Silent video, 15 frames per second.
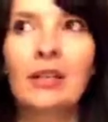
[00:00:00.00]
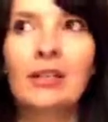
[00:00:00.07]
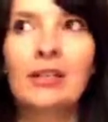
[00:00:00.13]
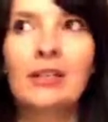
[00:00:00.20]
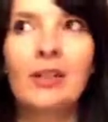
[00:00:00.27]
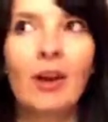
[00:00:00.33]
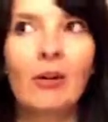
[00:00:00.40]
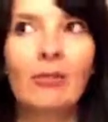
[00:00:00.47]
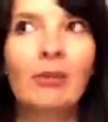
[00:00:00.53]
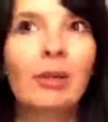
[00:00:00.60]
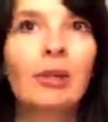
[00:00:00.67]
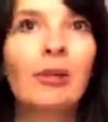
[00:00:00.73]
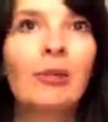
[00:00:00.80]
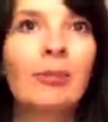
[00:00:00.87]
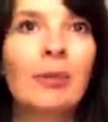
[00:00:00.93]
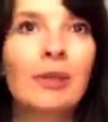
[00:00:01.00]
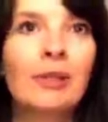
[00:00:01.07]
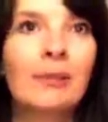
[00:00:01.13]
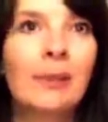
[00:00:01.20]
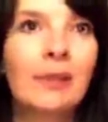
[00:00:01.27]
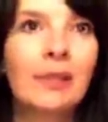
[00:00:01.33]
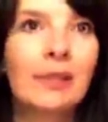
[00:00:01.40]
it's not real
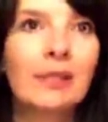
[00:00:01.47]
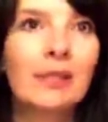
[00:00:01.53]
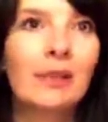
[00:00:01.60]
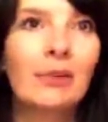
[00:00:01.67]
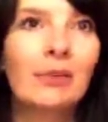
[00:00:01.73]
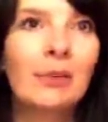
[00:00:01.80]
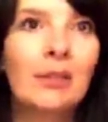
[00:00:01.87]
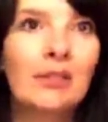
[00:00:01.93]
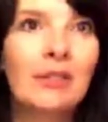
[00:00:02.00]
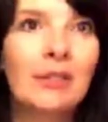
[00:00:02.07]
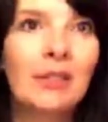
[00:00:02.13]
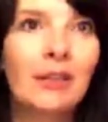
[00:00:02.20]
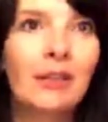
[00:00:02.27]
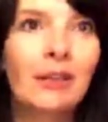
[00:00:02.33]
because my dad's always